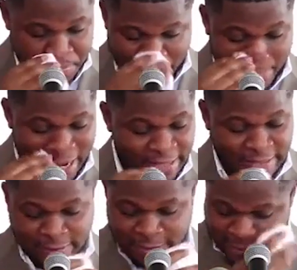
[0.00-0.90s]
My brothers
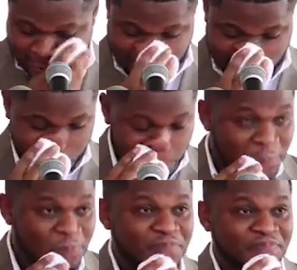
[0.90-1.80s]
and sisters,
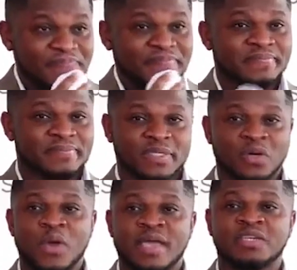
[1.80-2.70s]

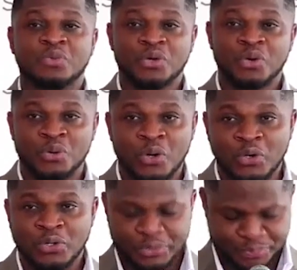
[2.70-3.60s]
where did we go wrong?